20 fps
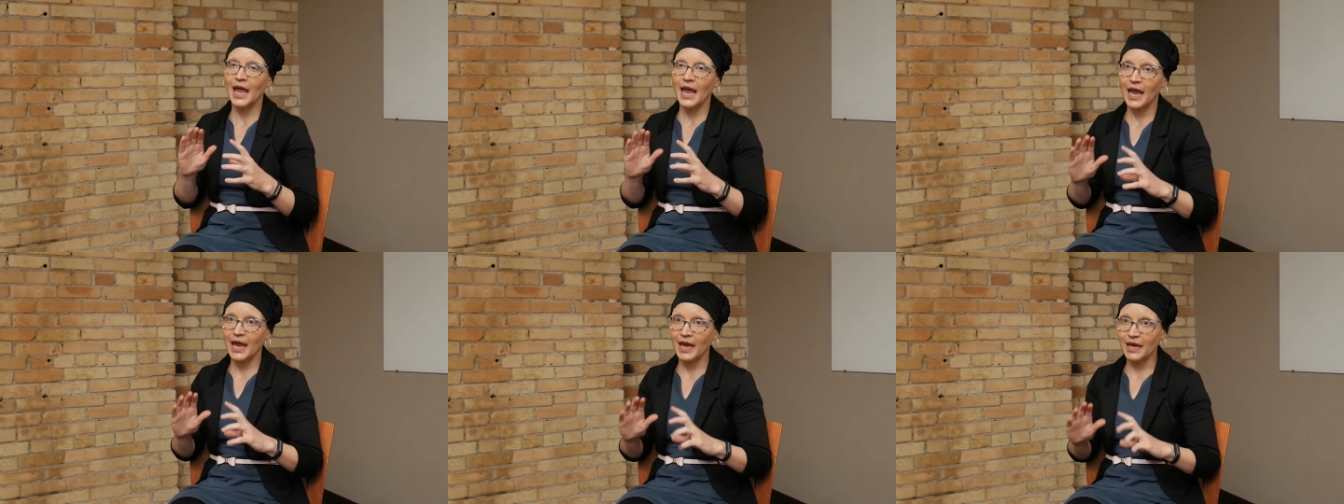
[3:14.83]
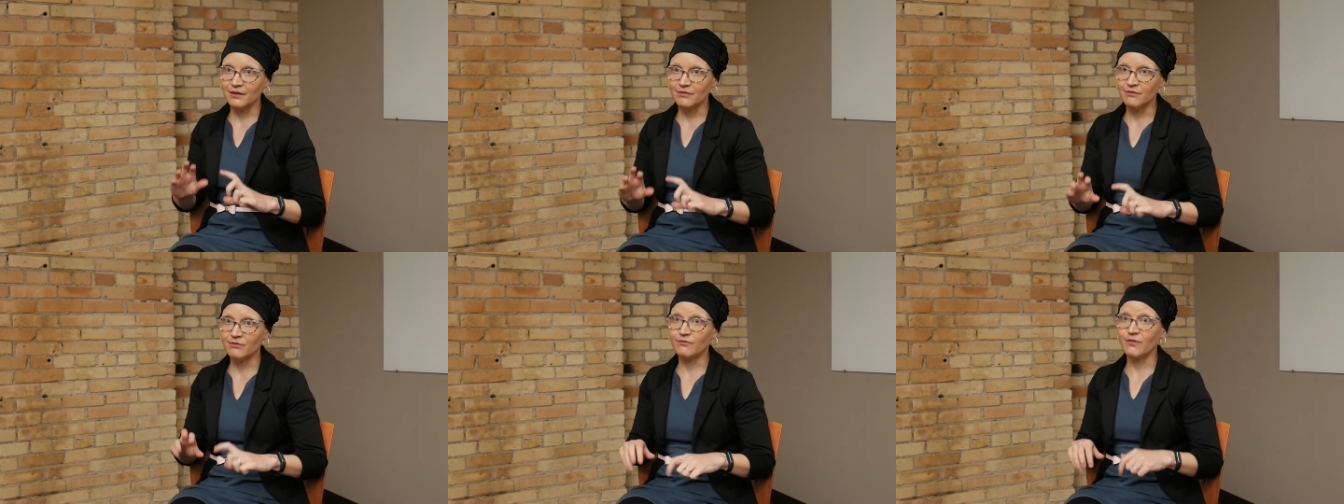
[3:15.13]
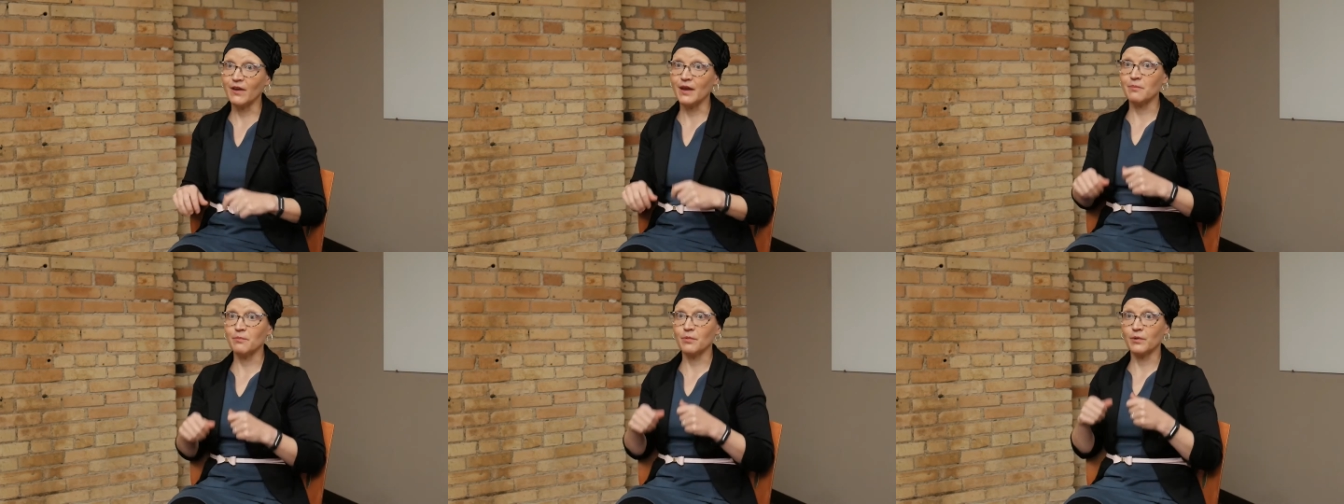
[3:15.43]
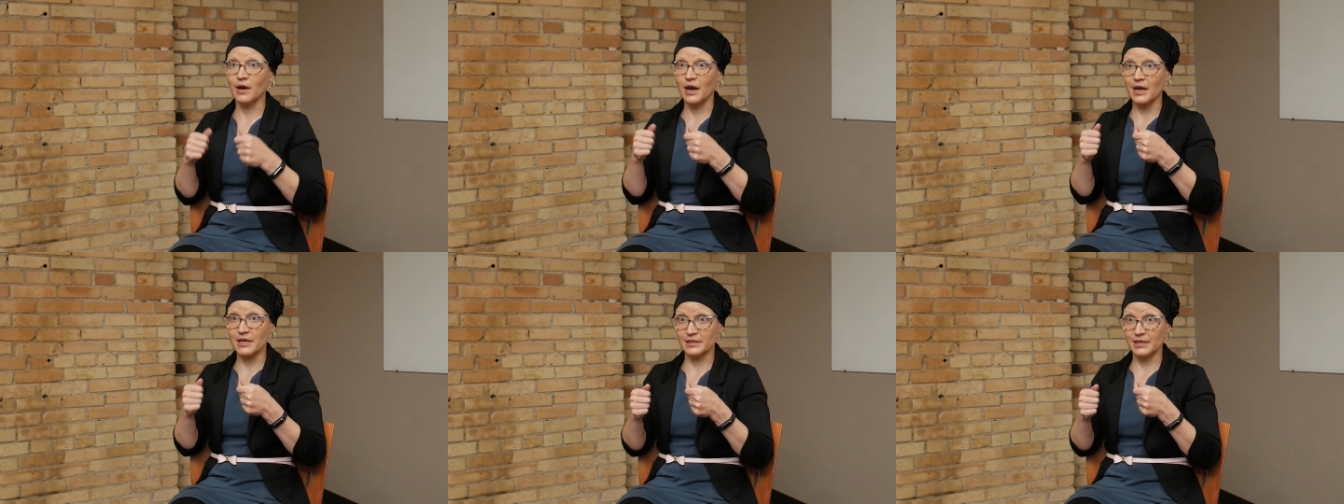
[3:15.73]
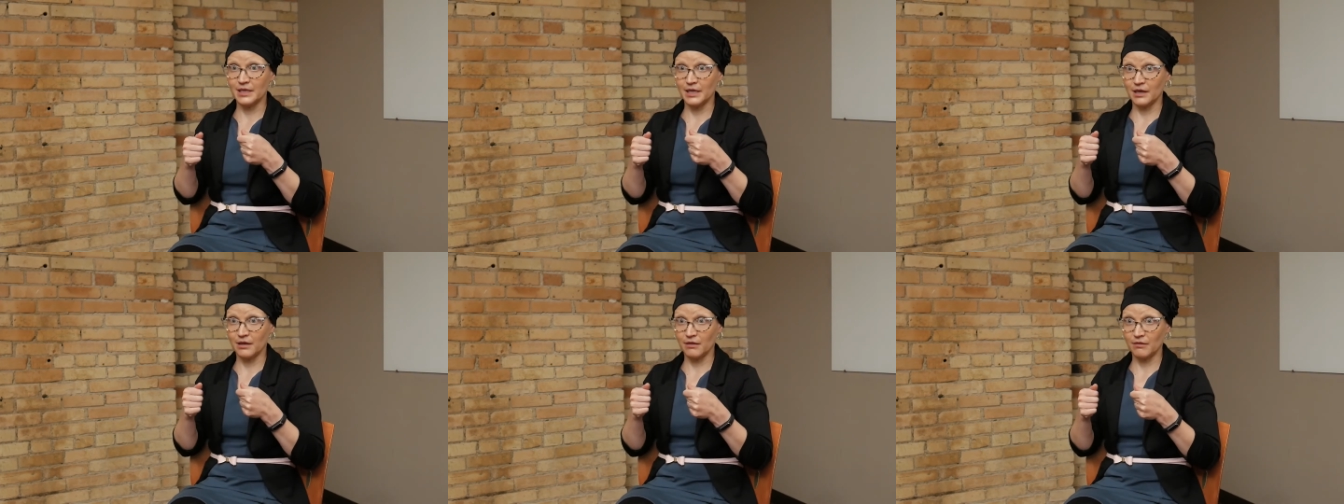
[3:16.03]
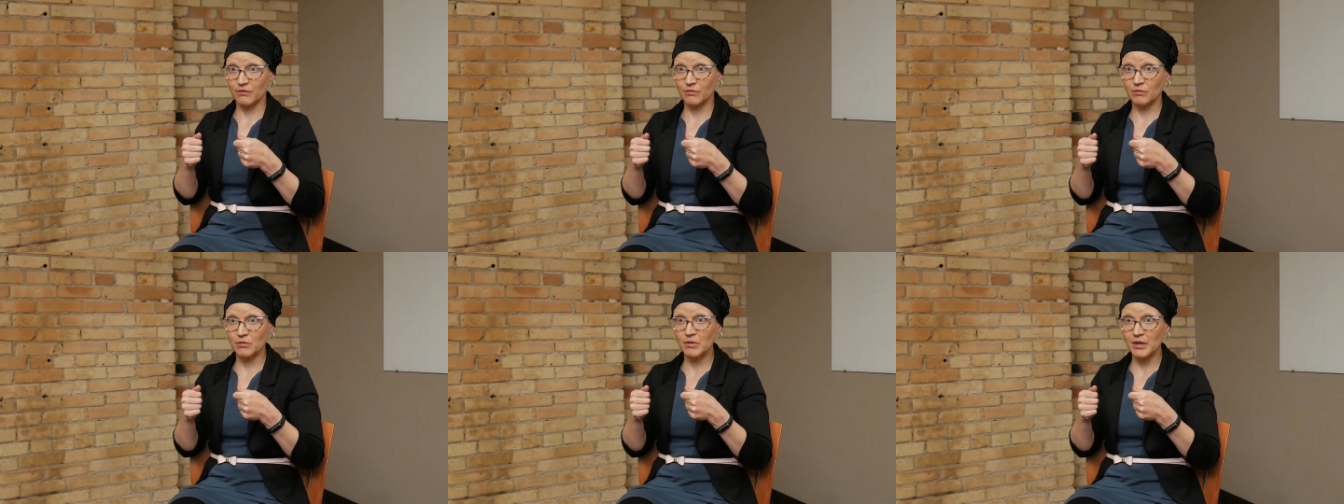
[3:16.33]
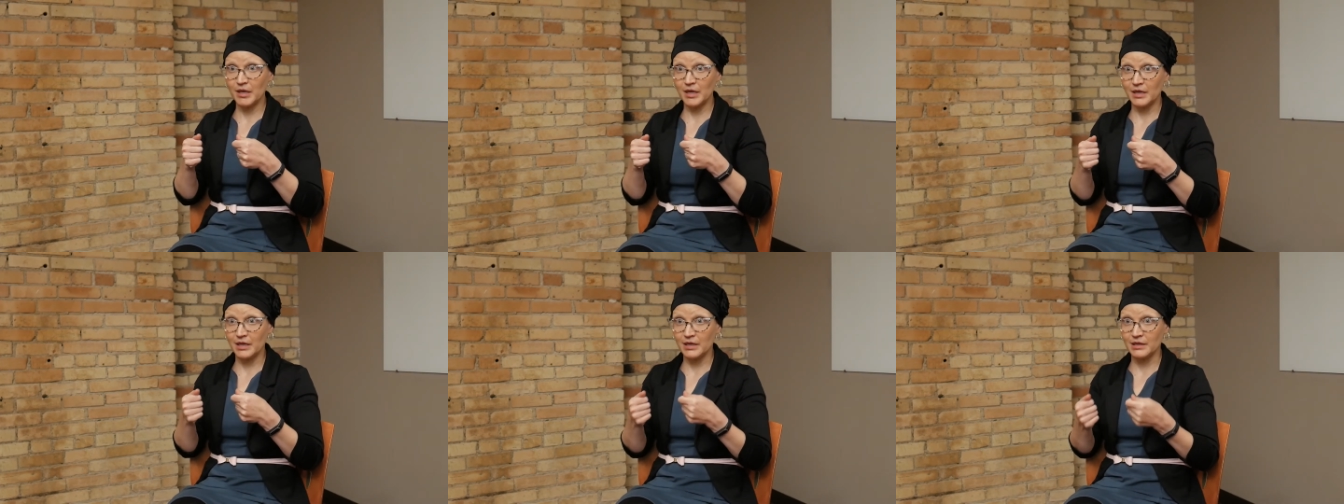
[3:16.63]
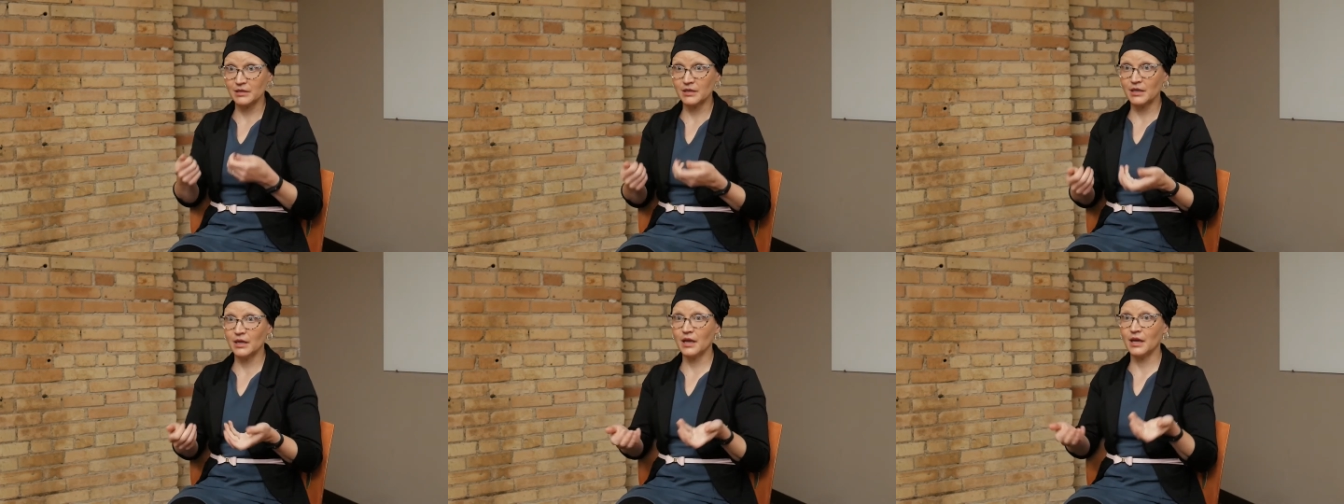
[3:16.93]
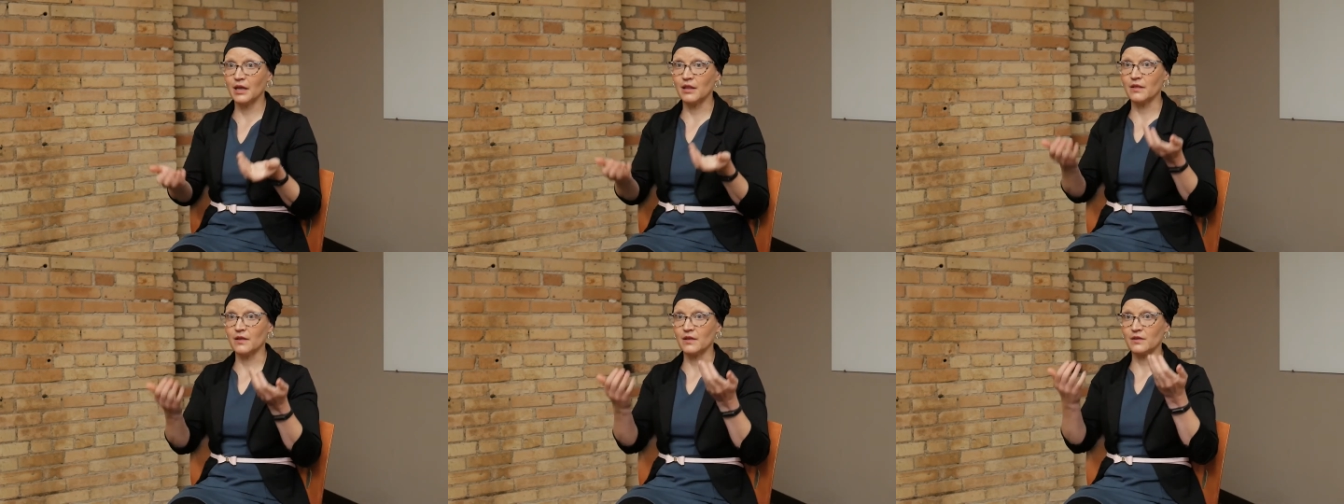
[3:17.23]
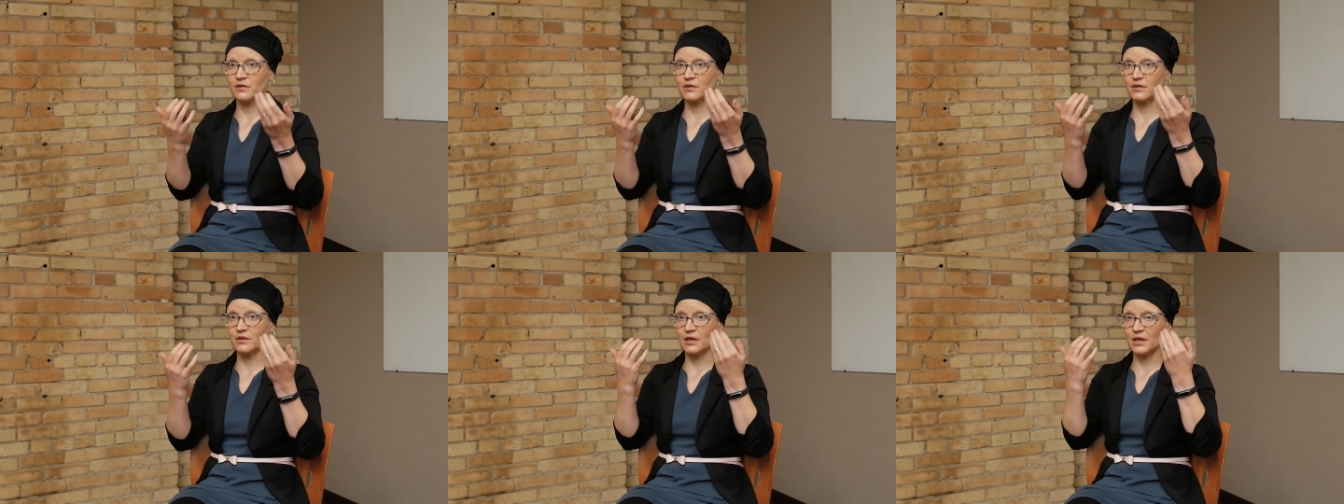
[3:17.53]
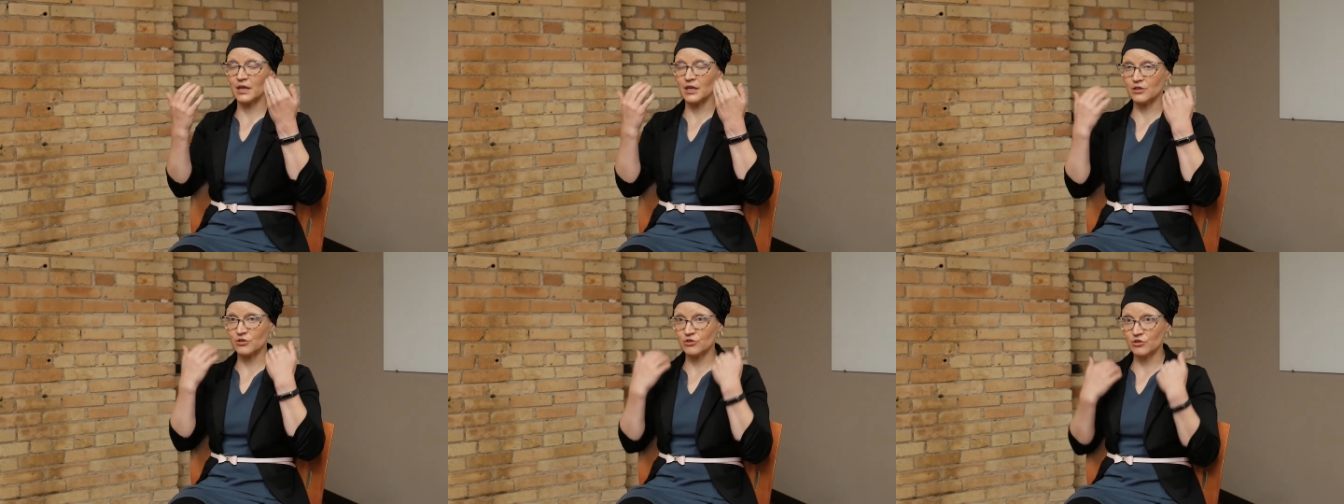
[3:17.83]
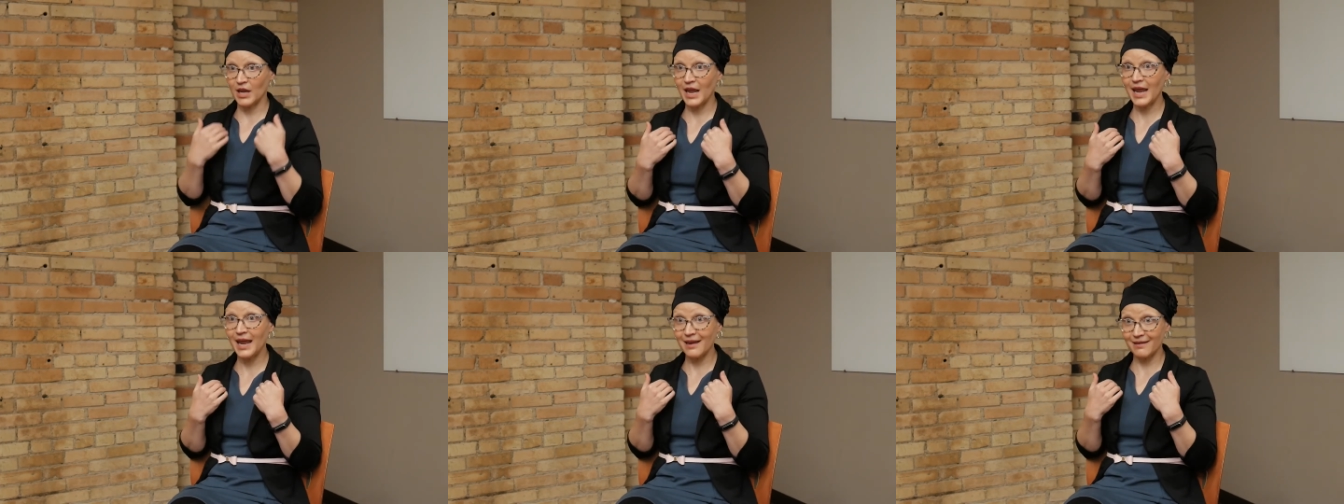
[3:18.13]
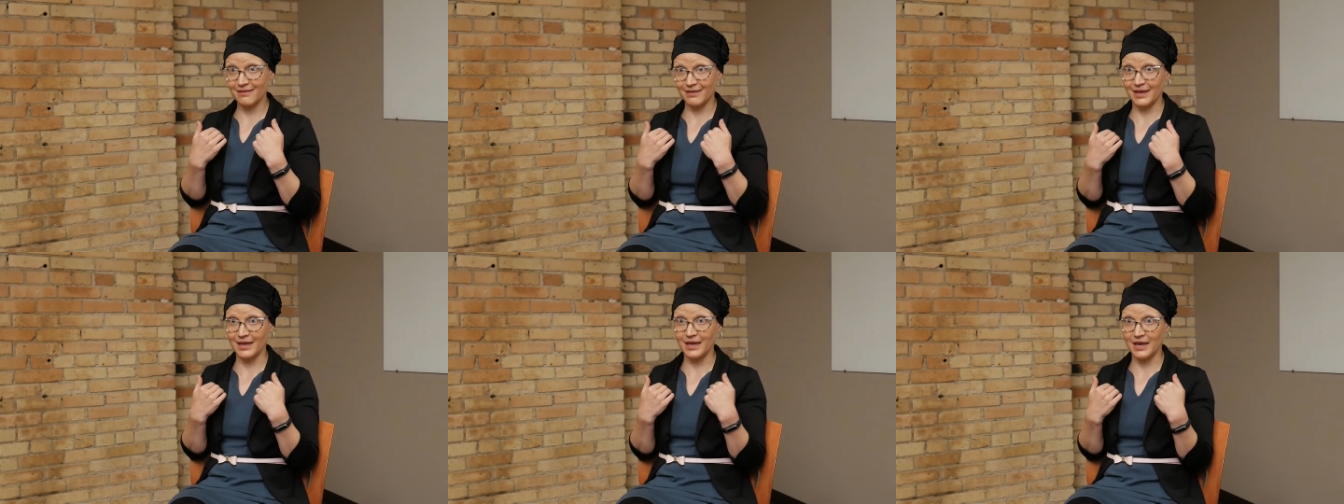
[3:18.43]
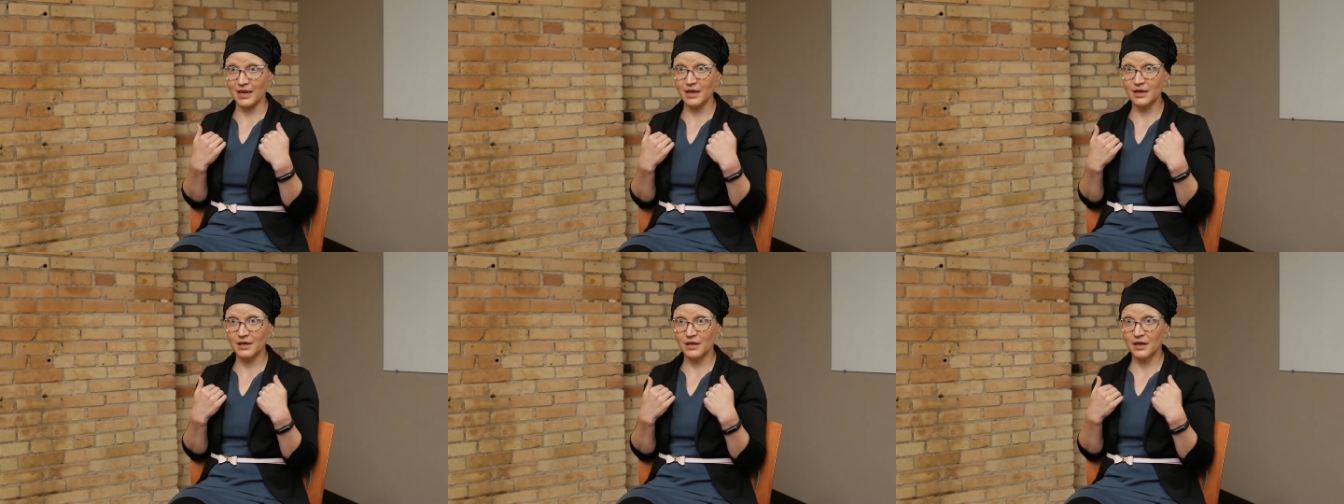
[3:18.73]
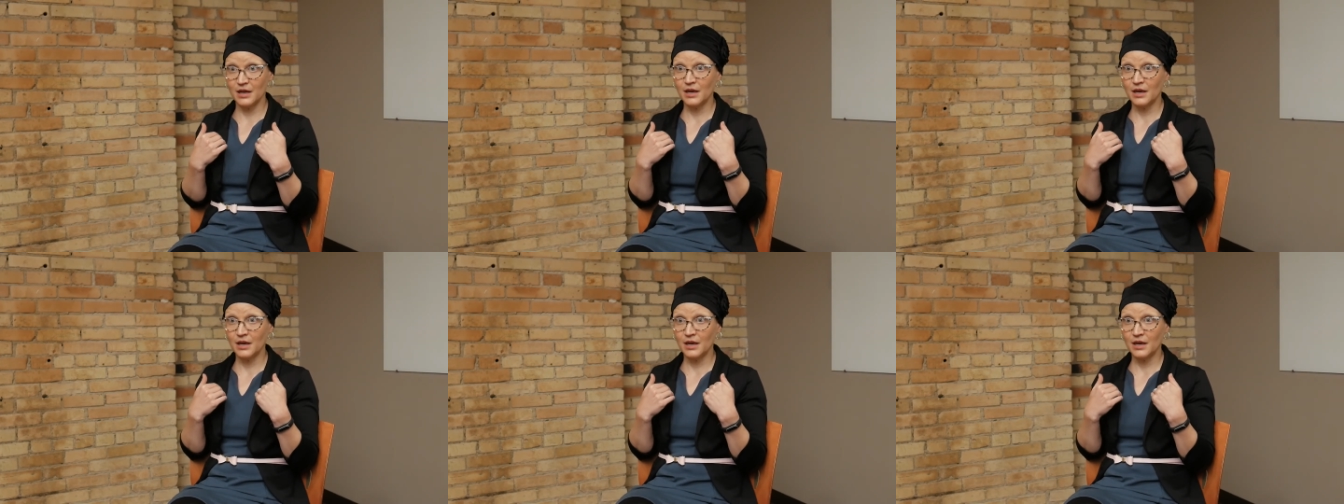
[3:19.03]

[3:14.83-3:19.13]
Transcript: and vaporizing it through heat, and then inhaling it